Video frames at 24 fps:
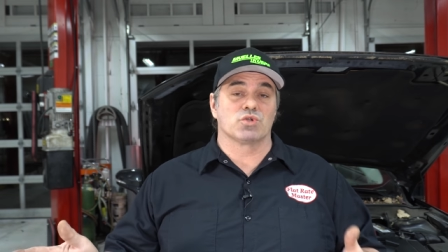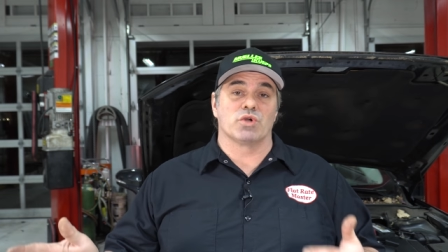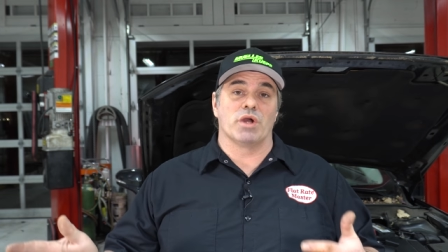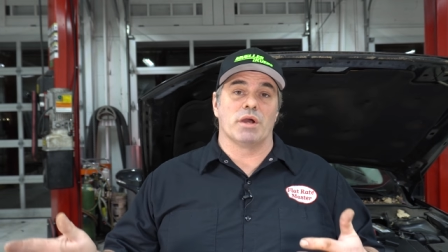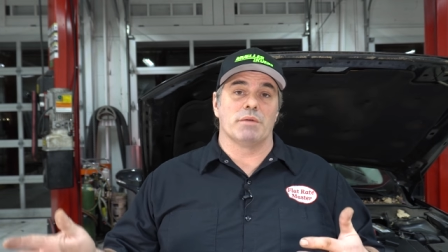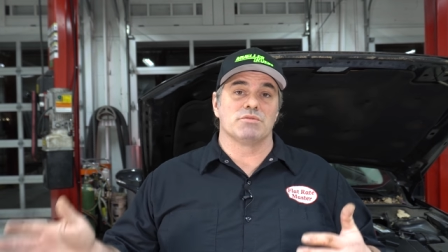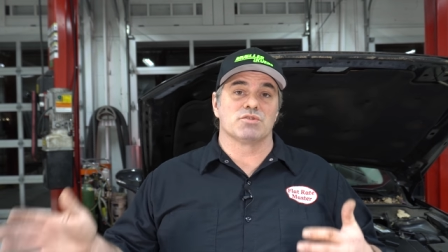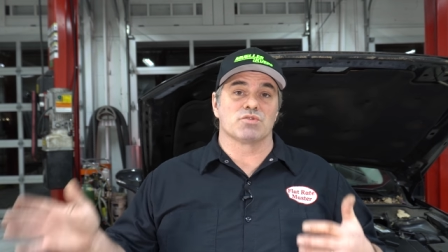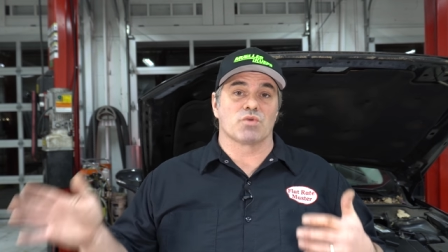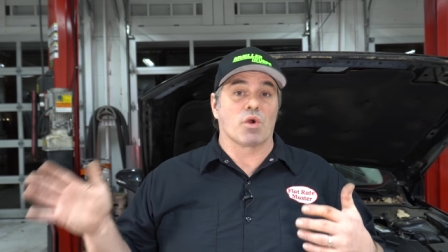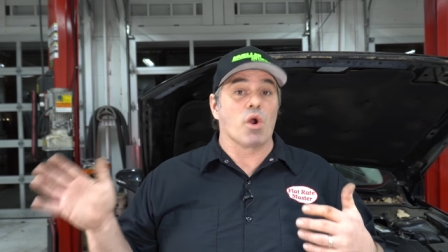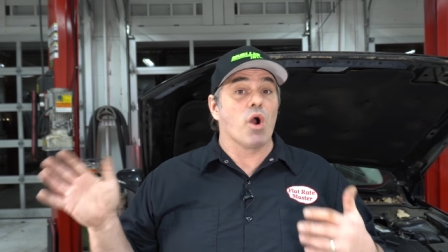
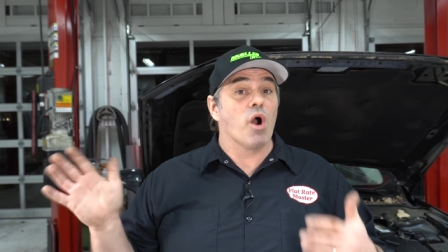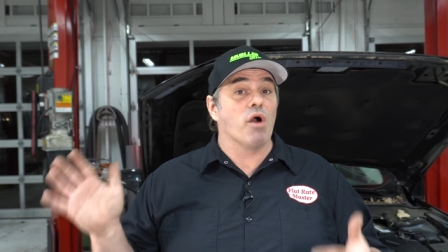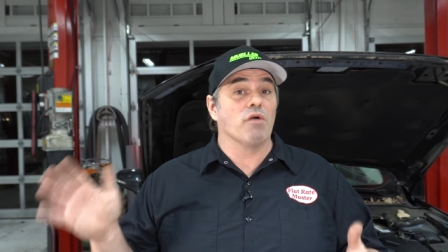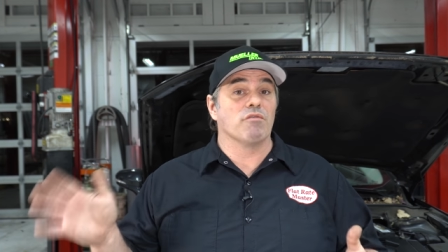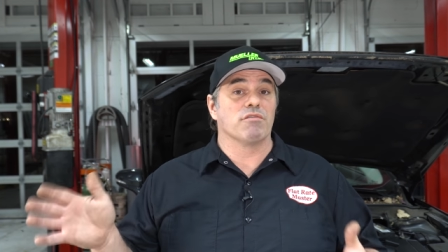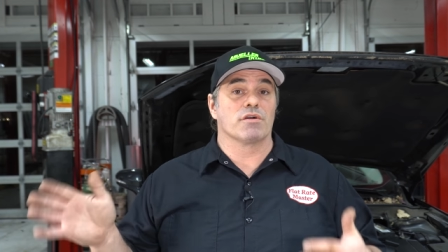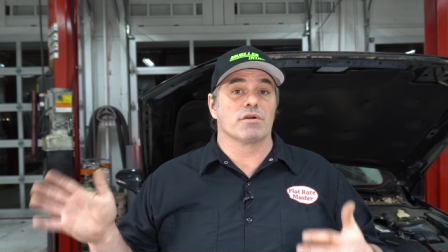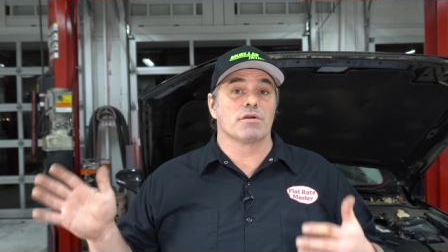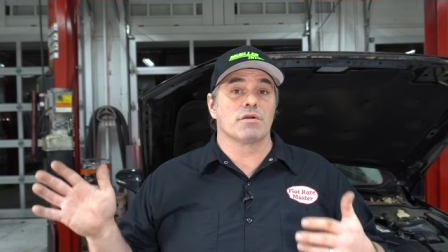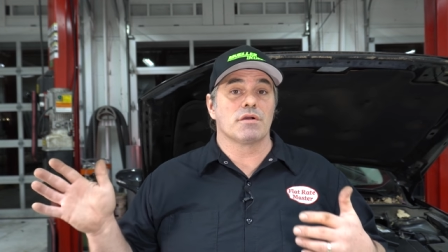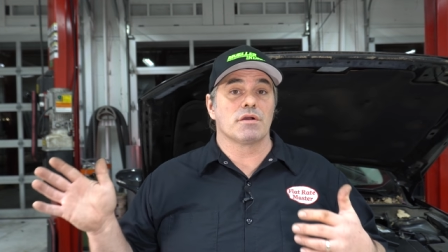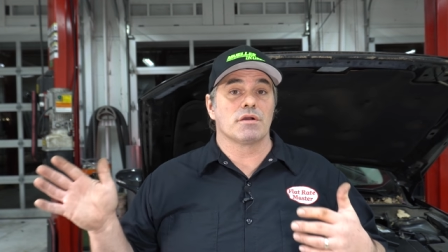trims were
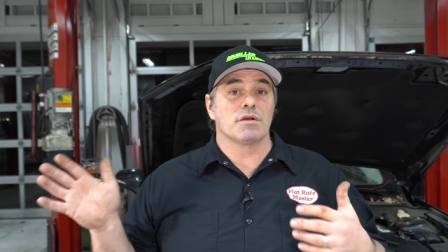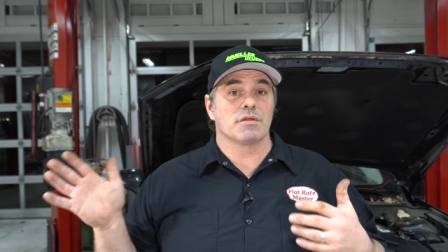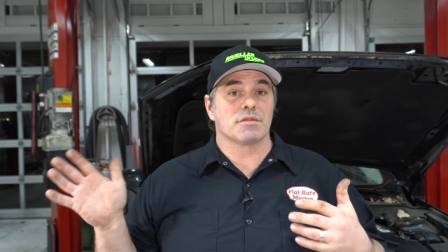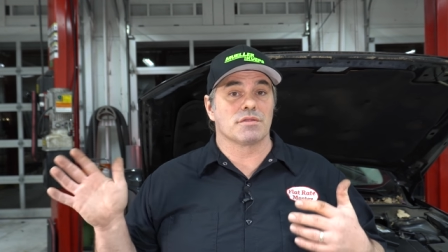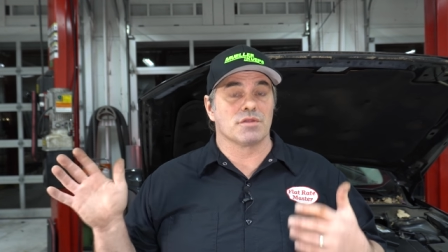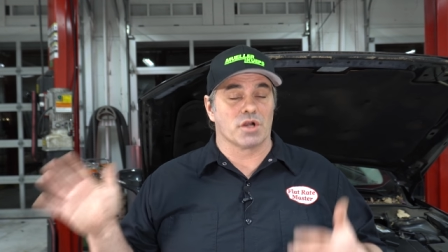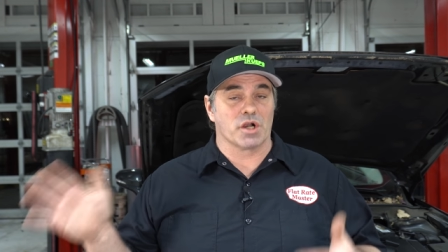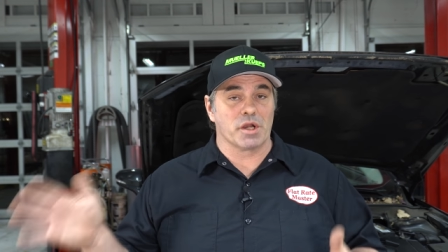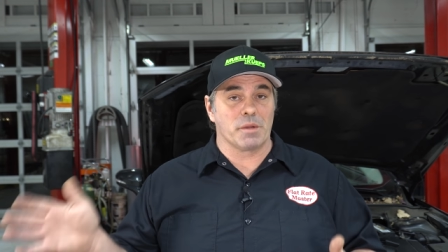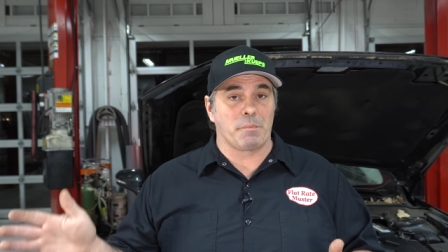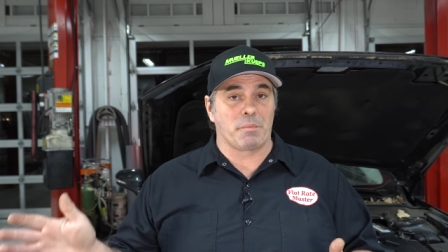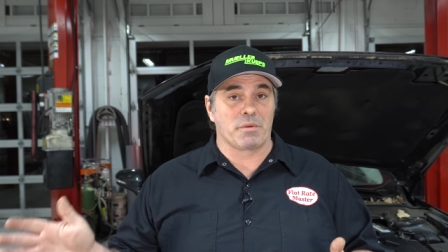over
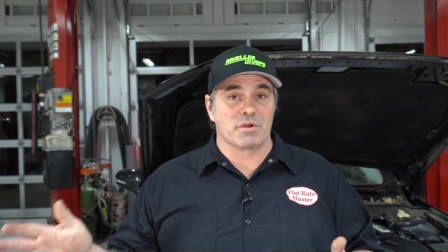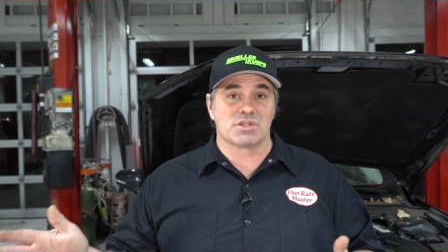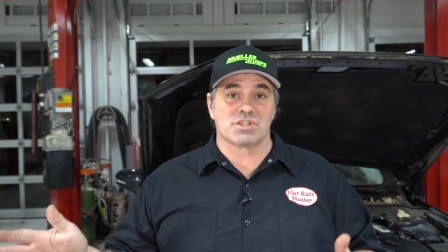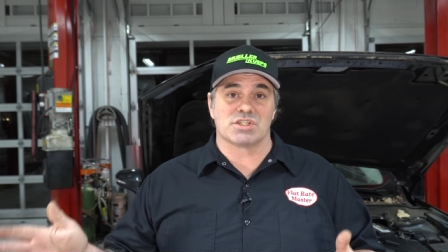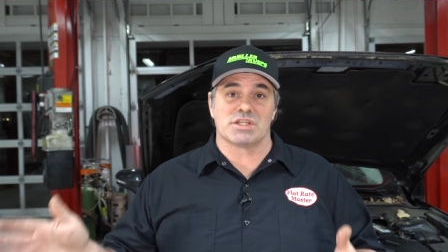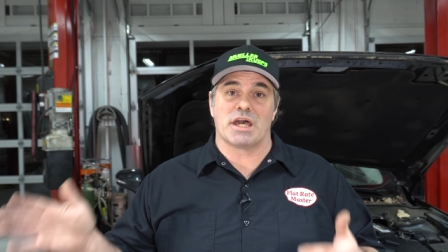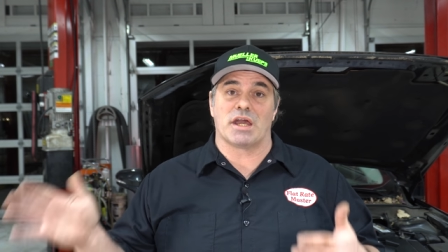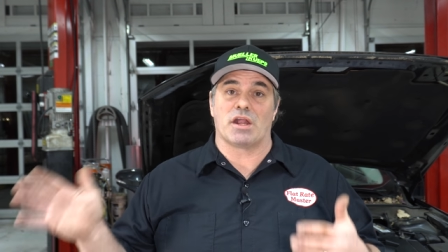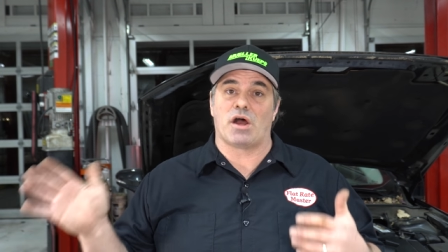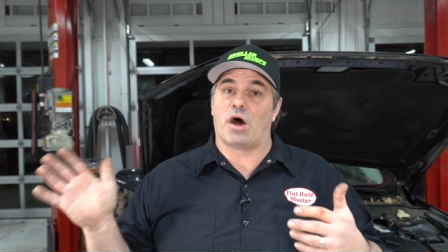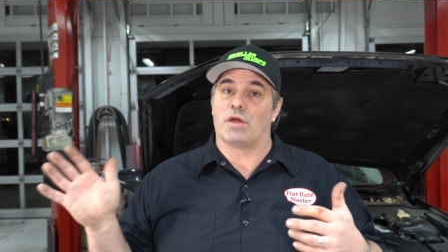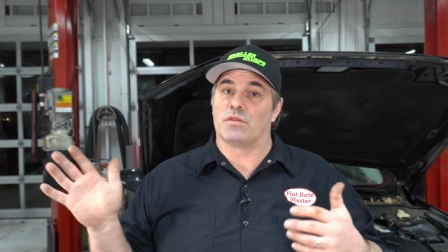
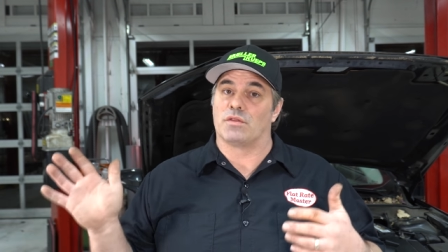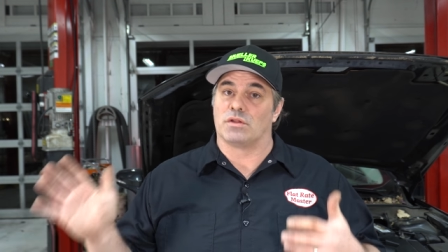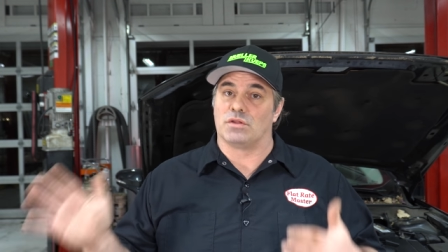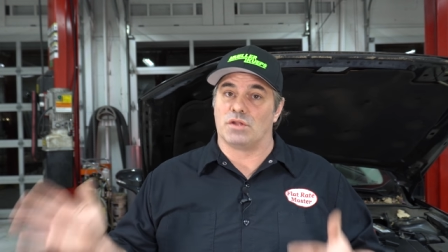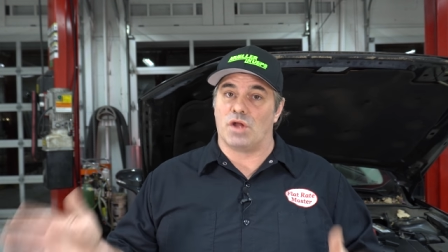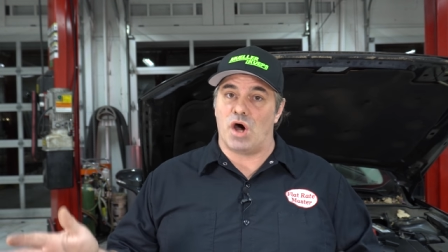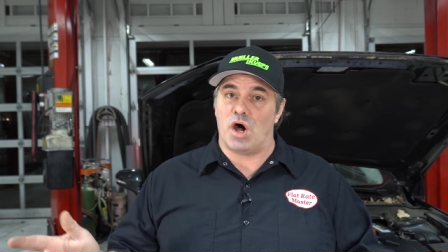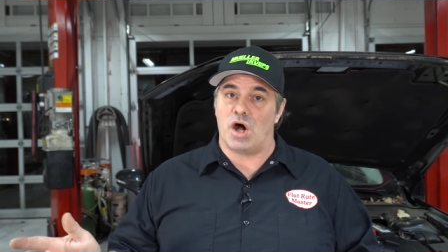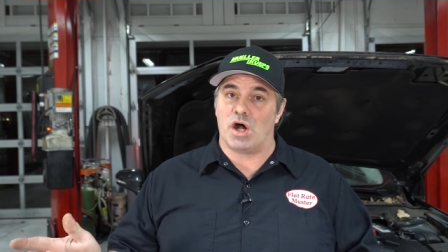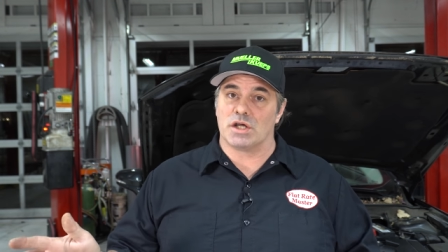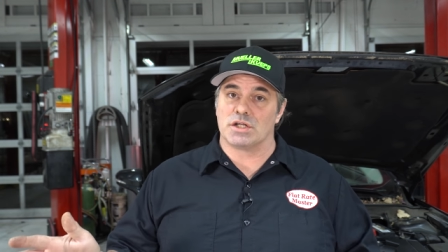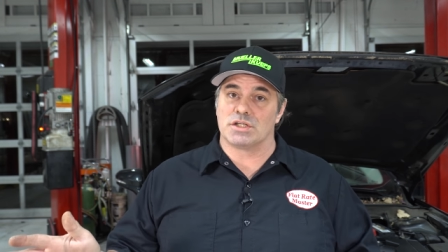30% on the
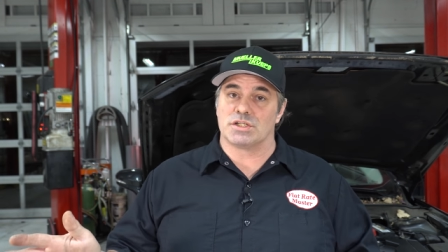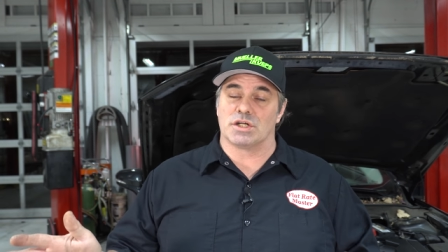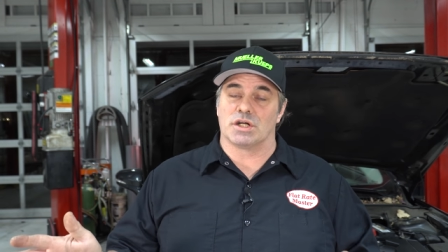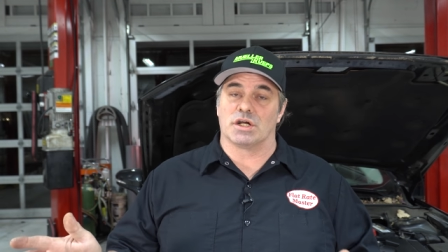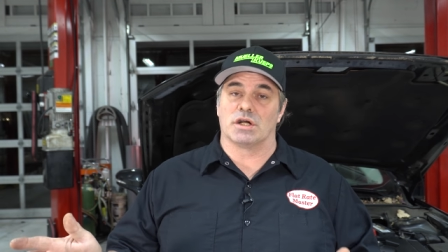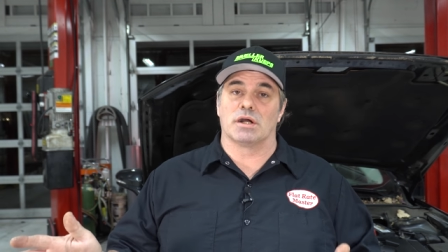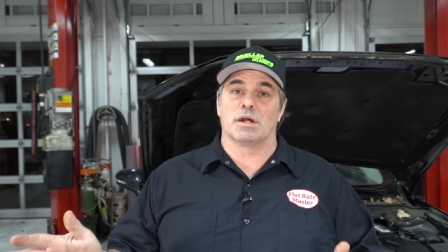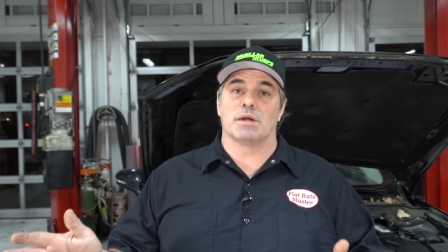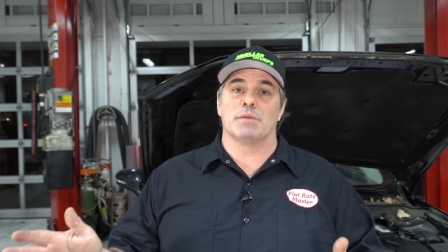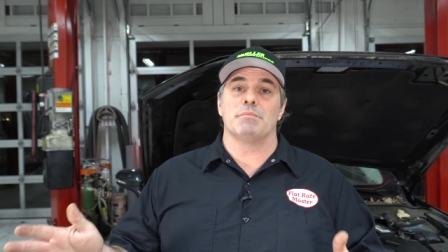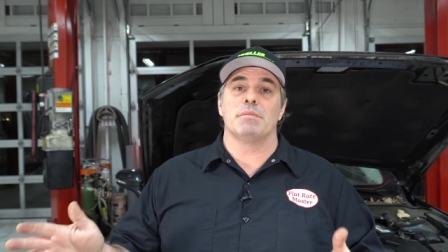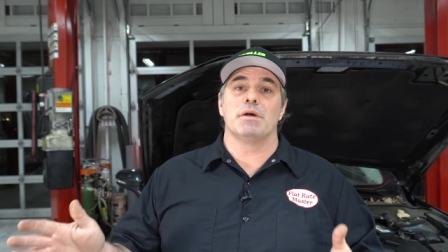long
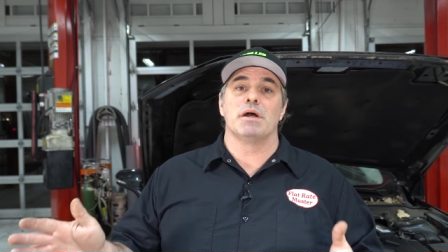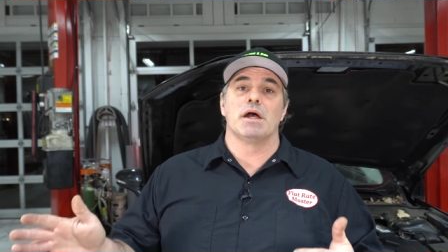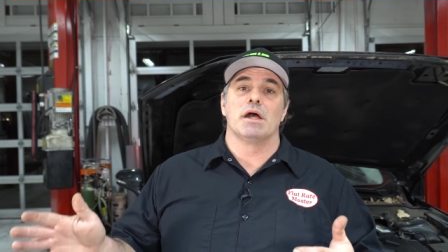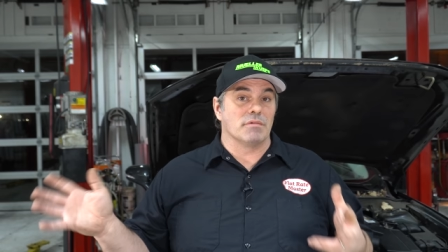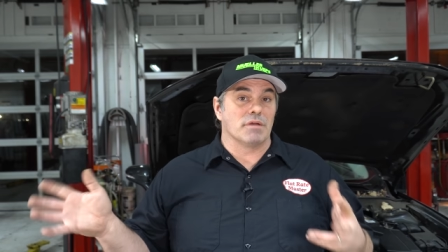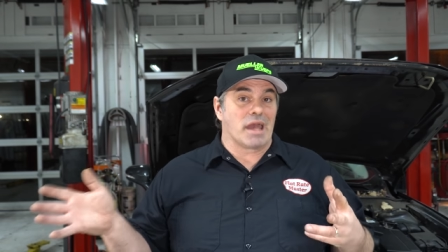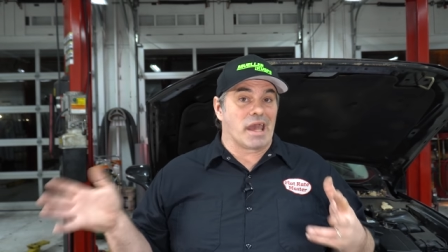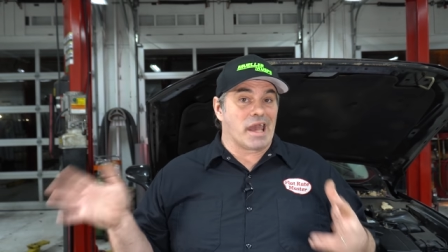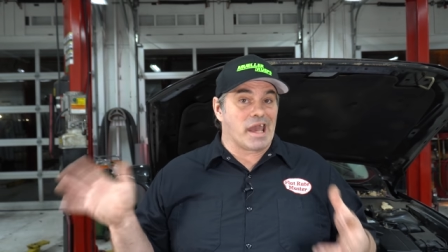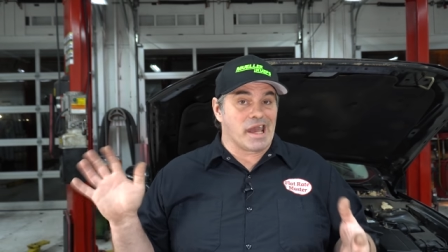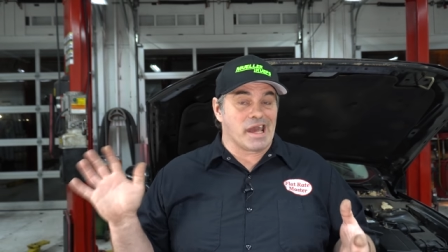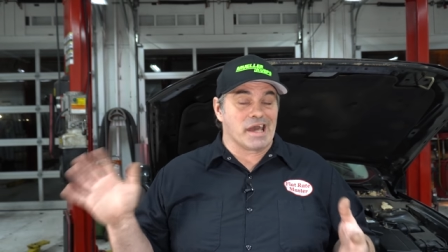term
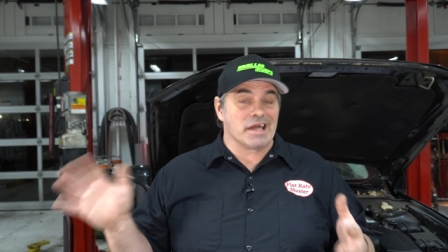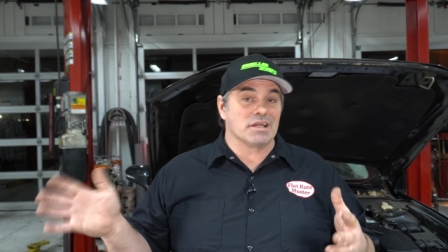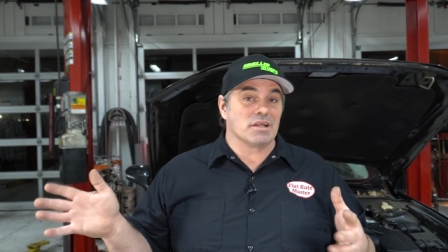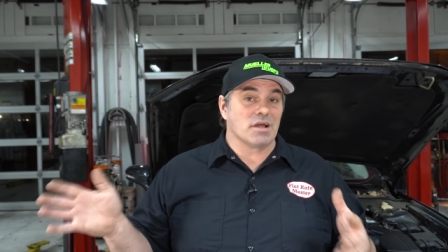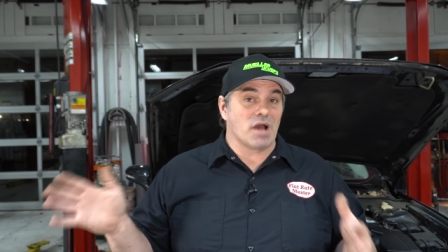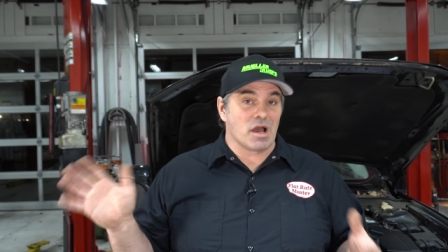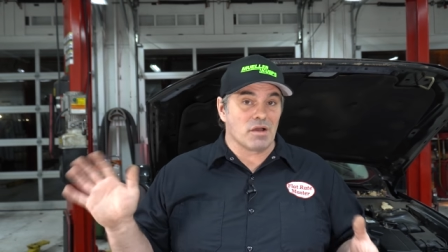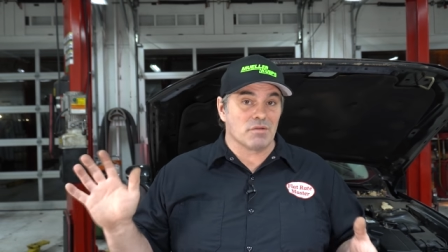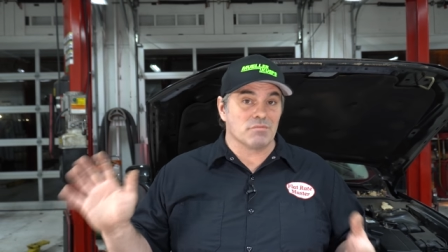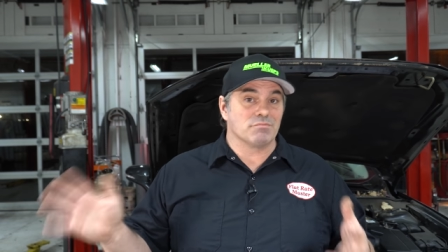and